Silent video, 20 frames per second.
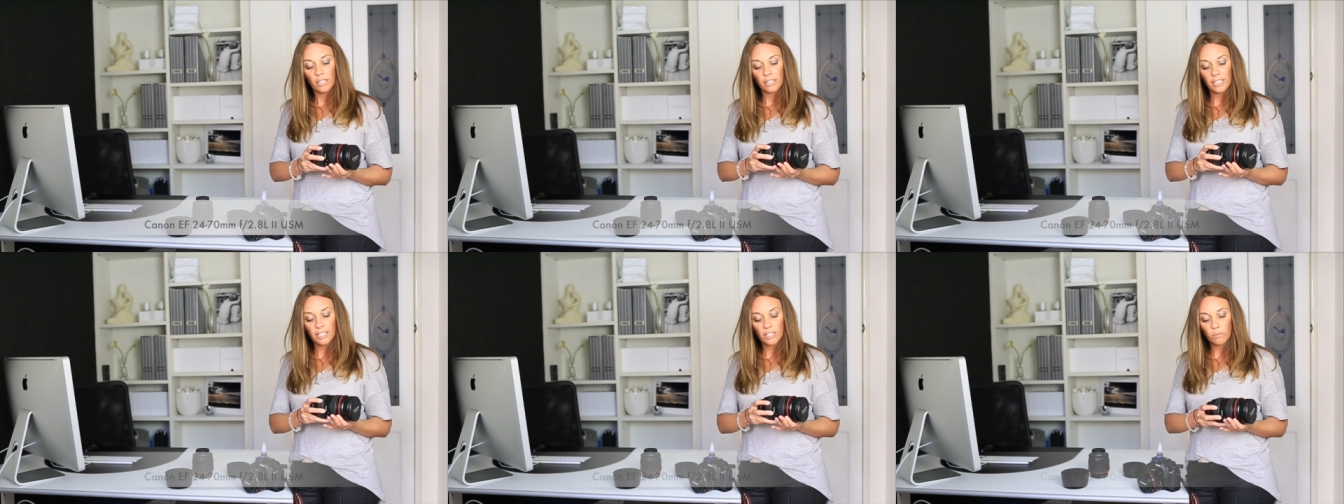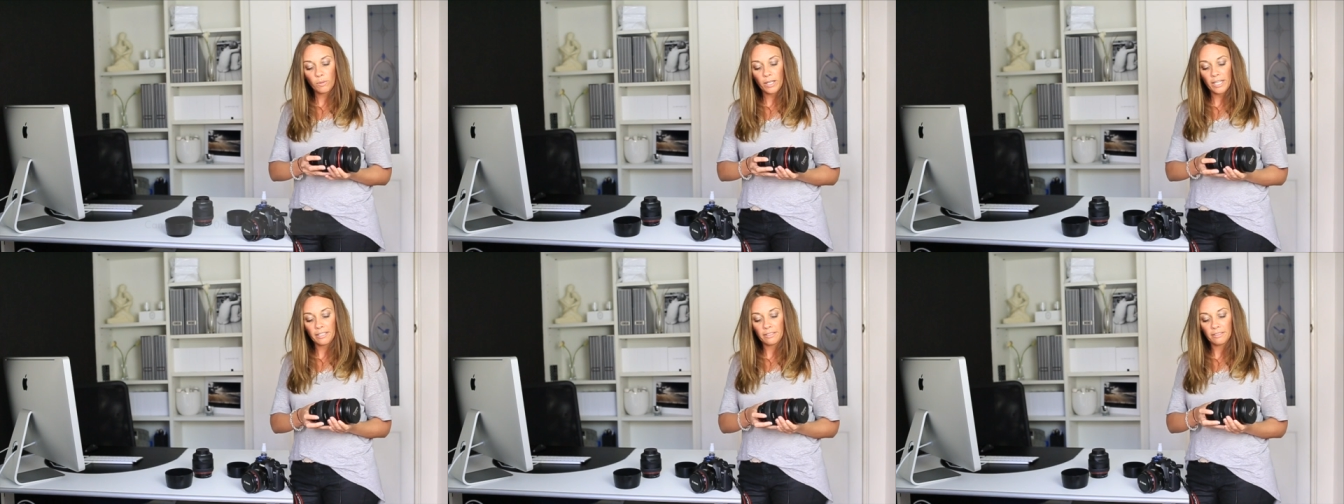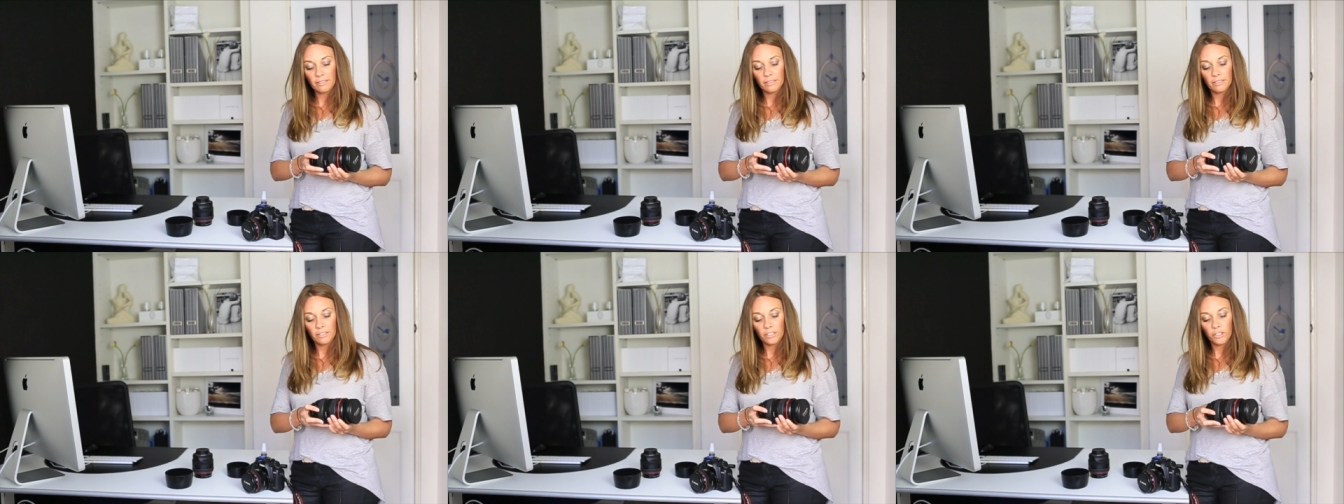this
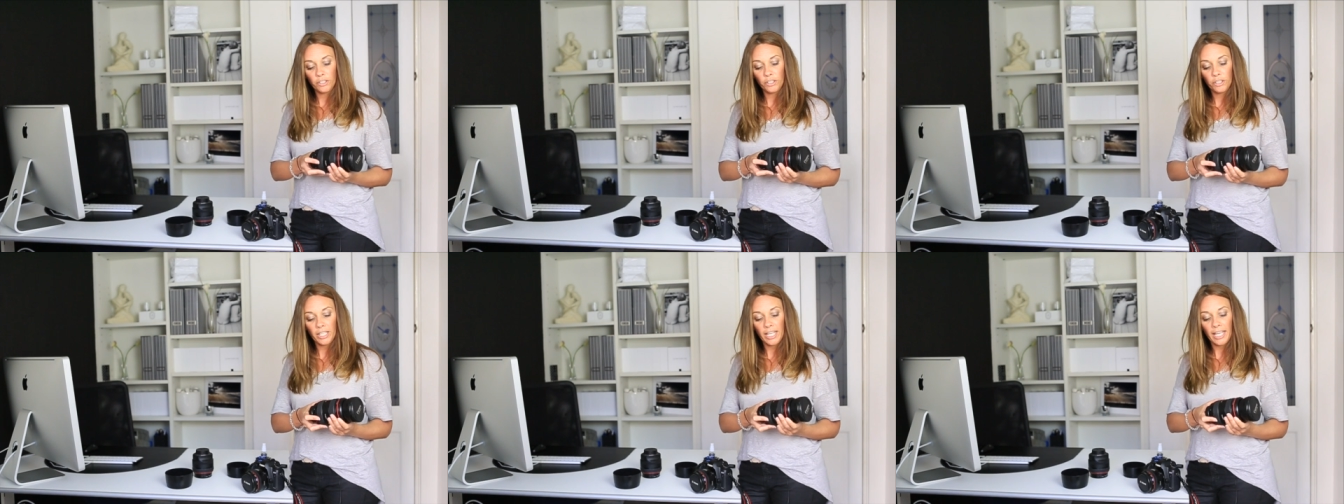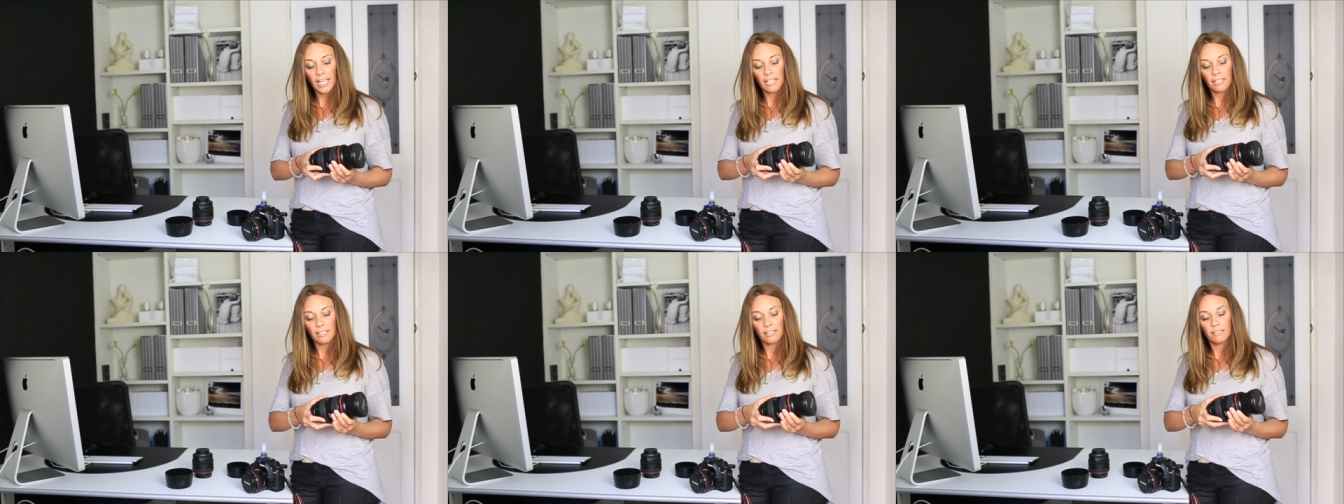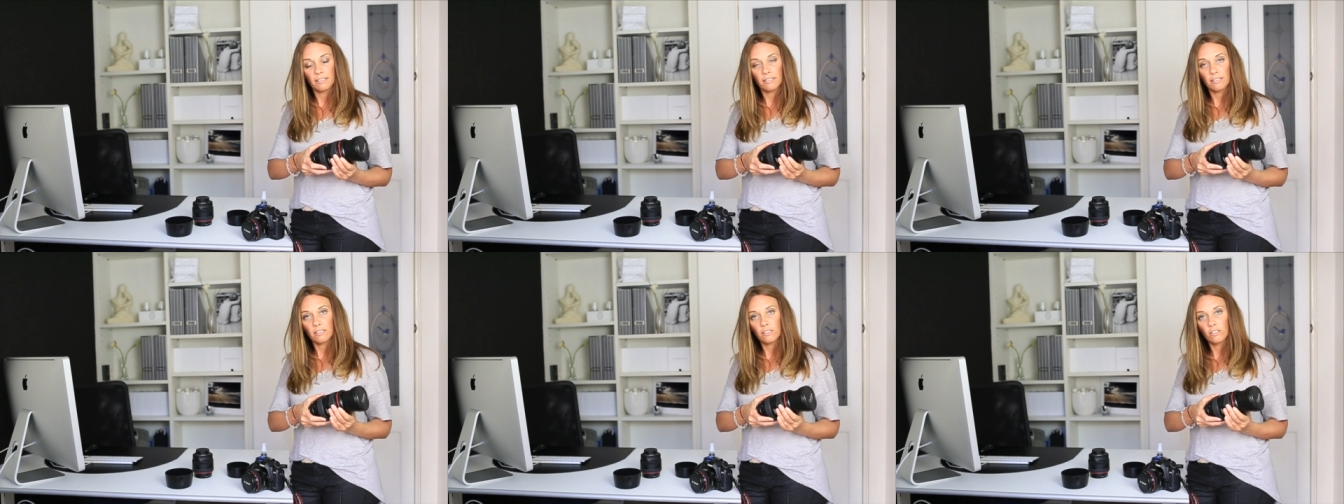one you can
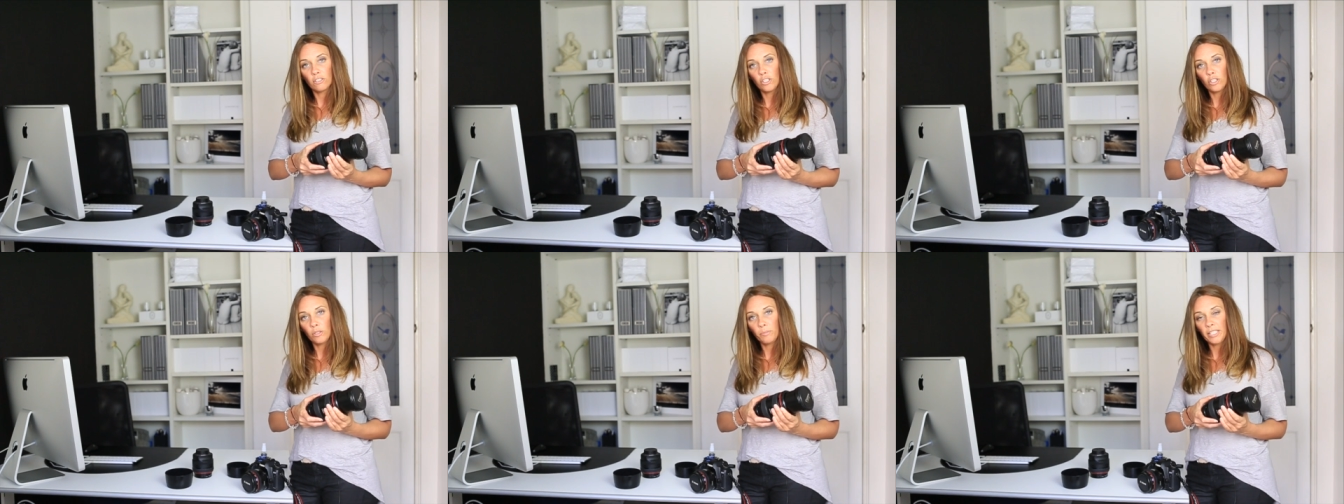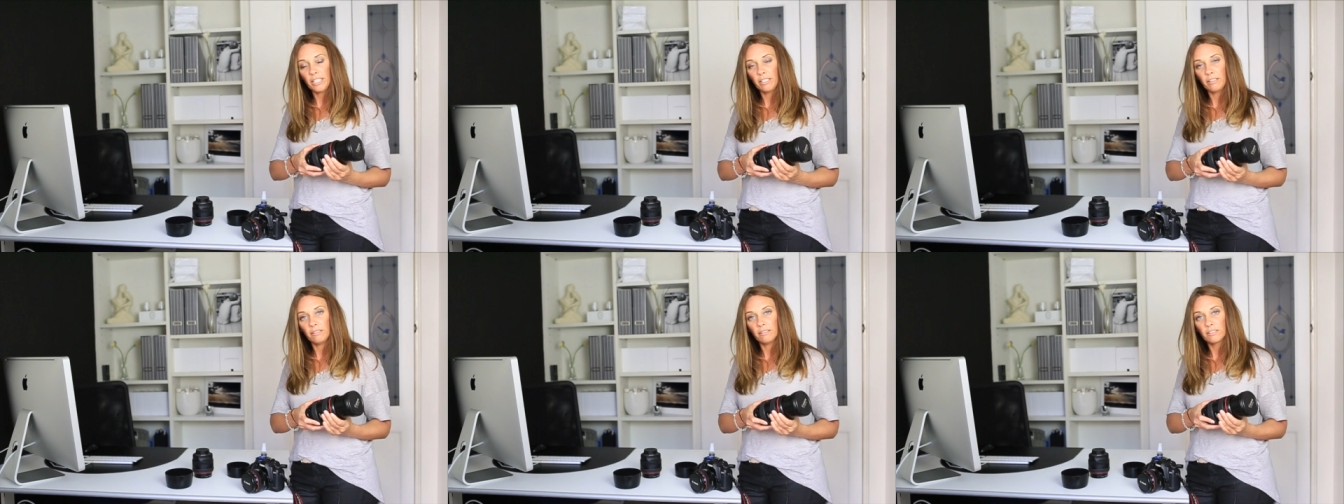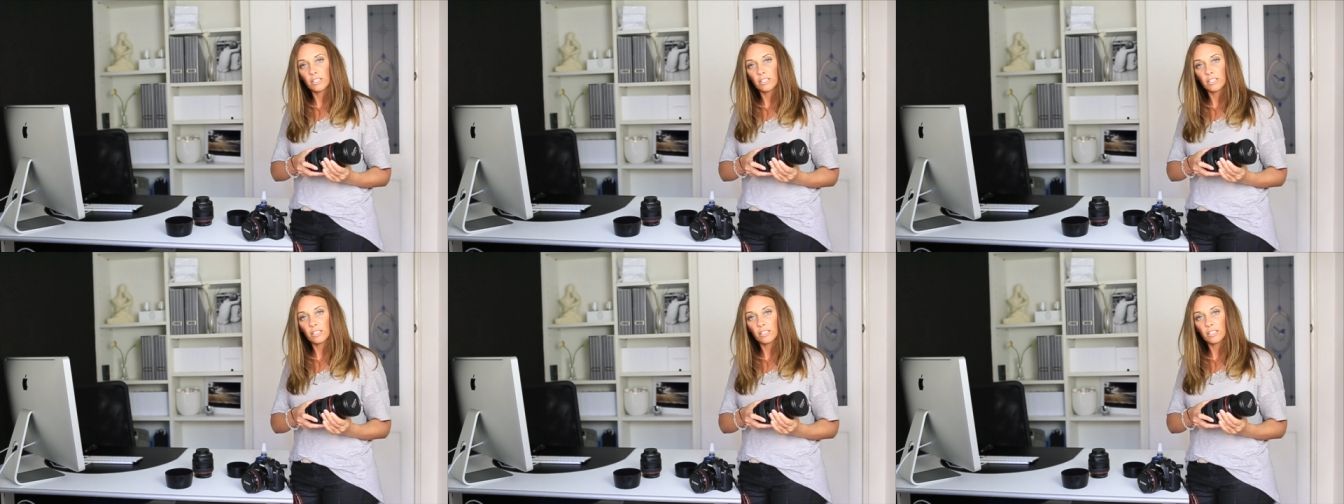zoom in,